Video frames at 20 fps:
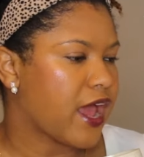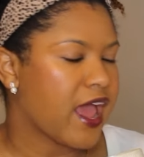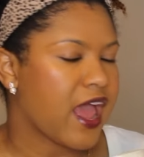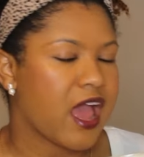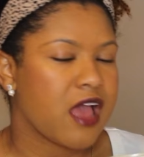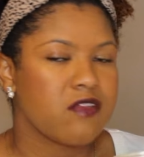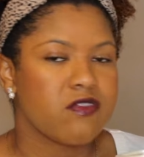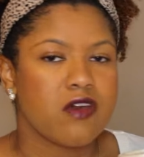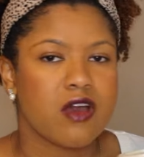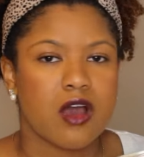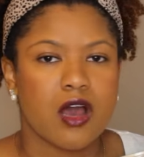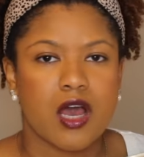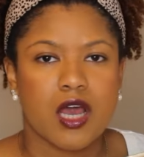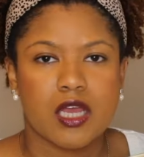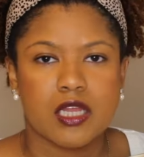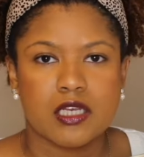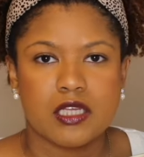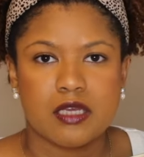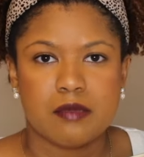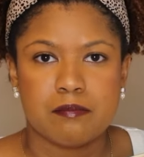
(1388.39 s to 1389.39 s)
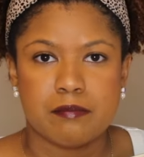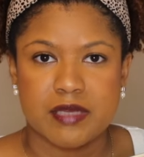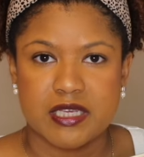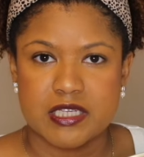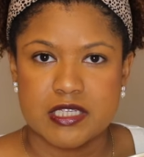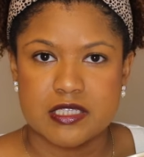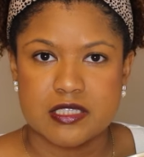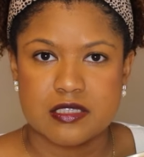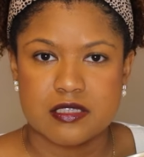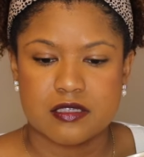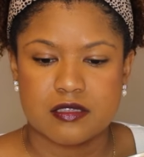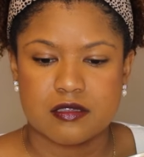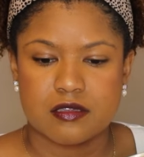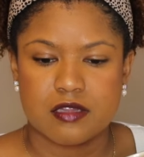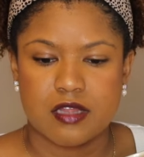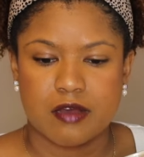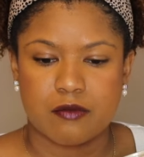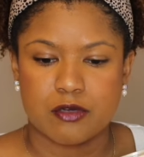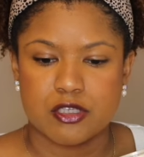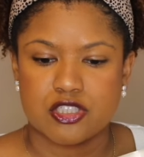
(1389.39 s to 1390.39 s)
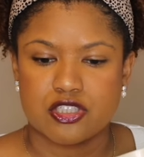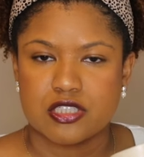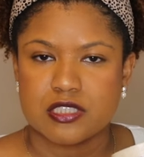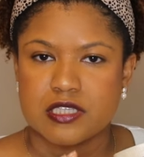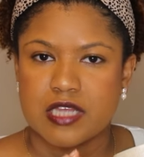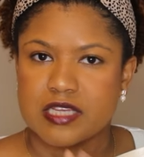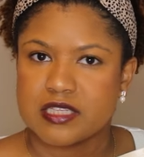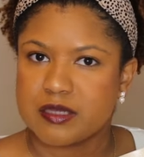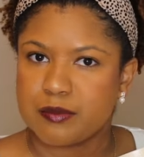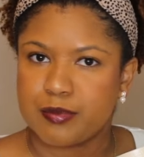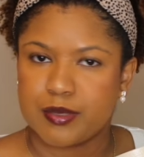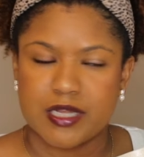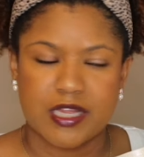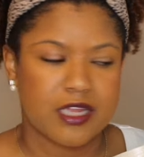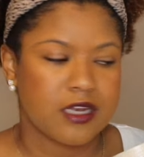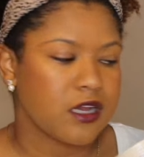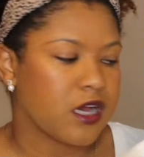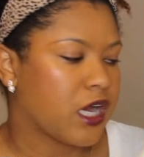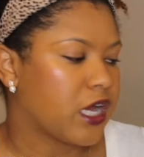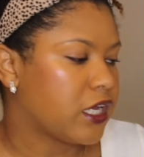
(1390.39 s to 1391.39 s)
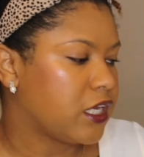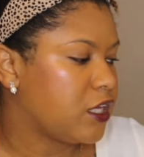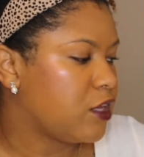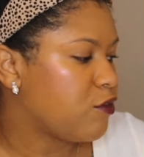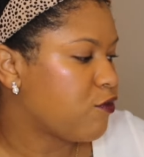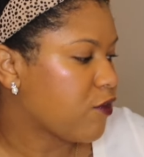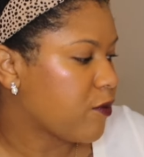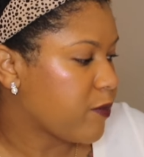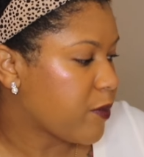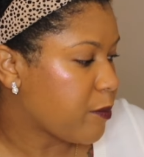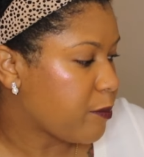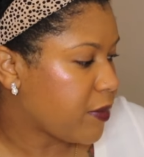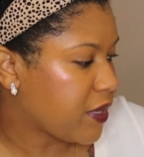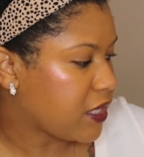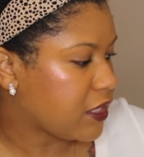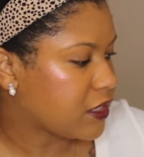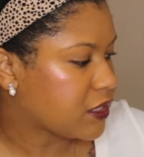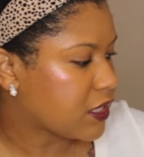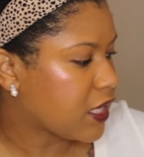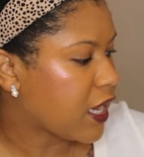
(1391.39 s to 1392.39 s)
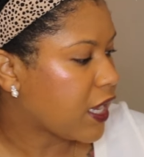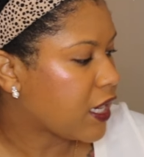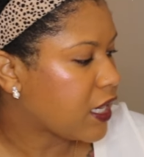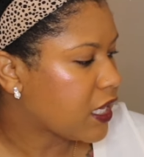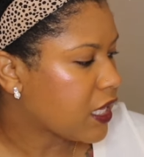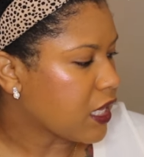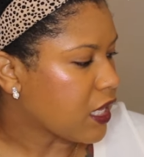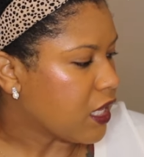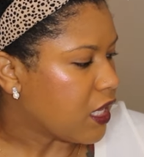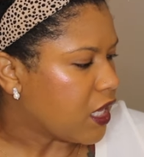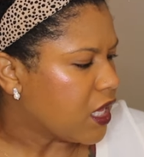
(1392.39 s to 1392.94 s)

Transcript: I had the honey mist that was just like the plain honey from the pink line.